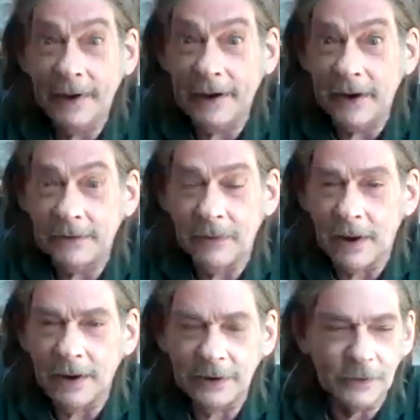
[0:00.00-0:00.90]
A
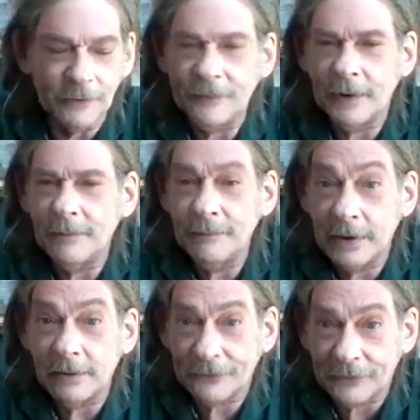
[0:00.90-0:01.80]
line or the
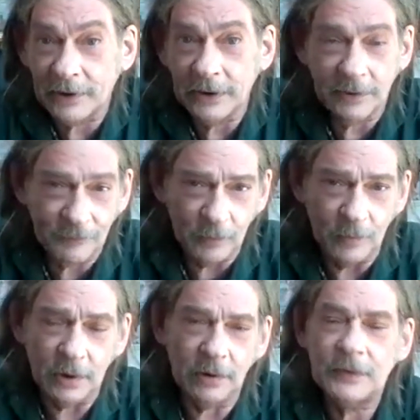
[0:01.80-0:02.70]
middle C, if
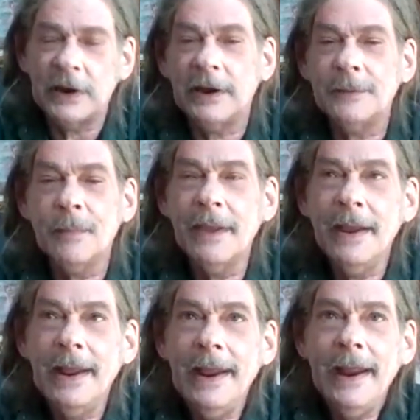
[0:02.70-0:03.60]
you will, okay,
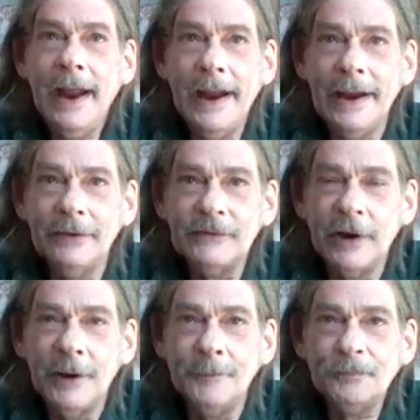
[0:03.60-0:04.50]
and
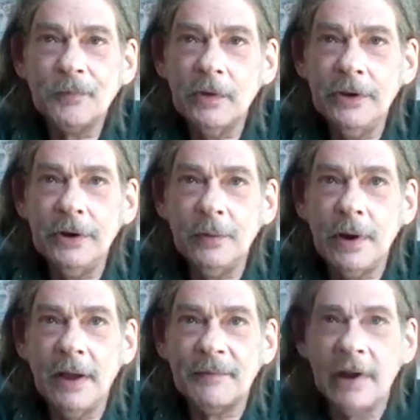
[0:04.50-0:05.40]
and
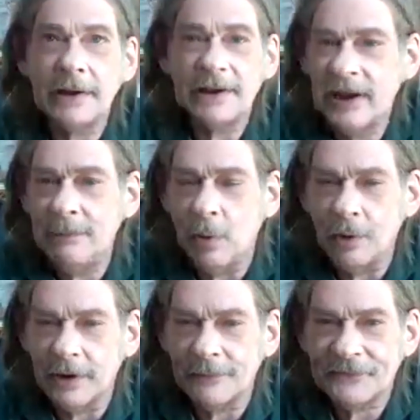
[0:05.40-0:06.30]
I've got a
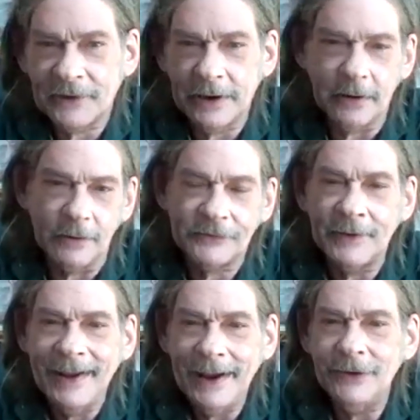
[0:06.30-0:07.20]
keyboard
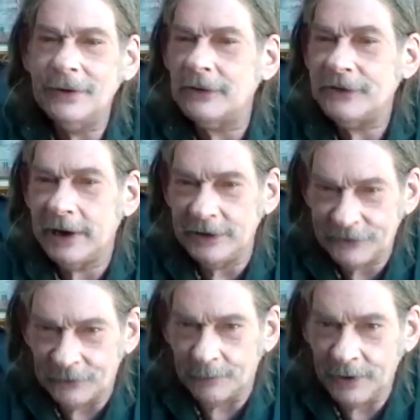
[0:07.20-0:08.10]
upstairs, and you can
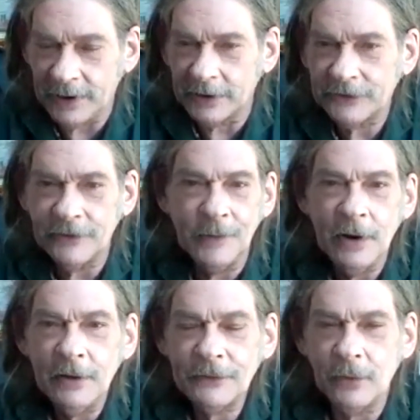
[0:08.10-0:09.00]
change the pitch,
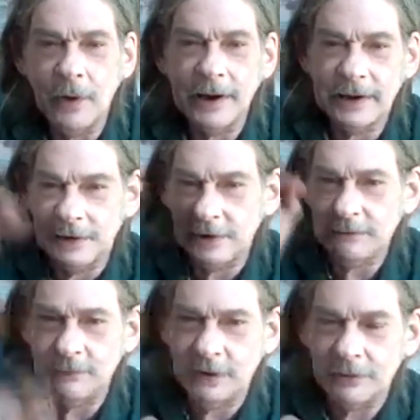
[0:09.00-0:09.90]
so I can
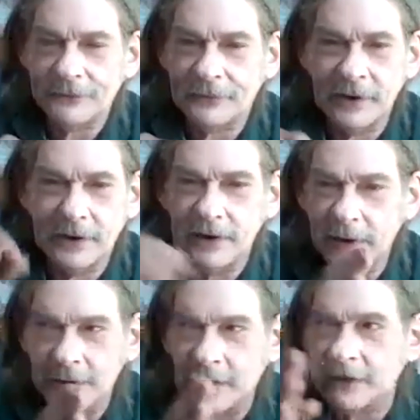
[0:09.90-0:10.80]
hit middle
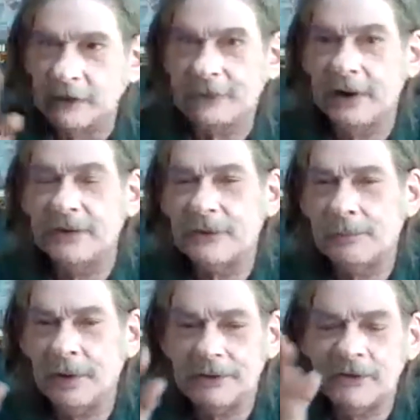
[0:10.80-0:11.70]
C and I can change
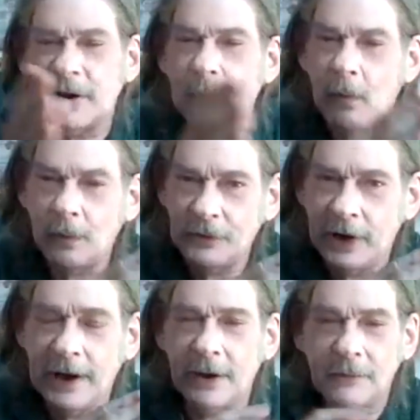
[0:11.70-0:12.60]
the pitch up or
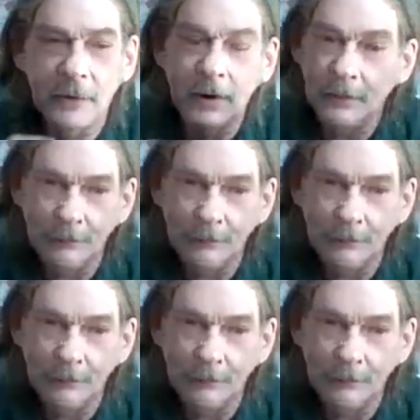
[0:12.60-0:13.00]
down